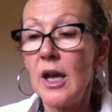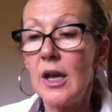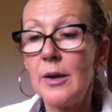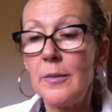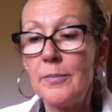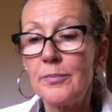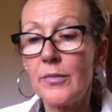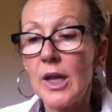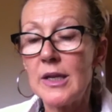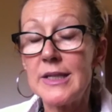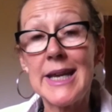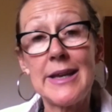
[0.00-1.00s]

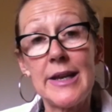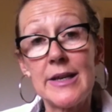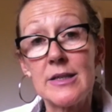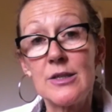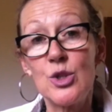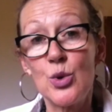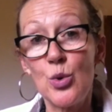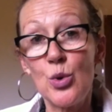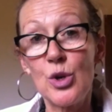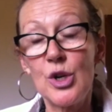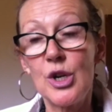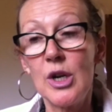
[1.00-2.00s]
TEDx
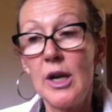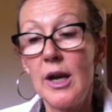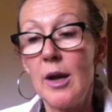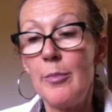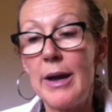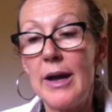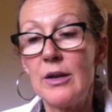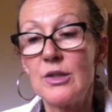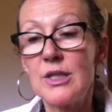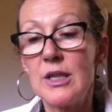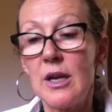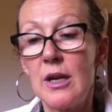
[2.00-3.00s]
talk
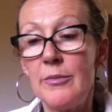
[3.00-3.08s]
about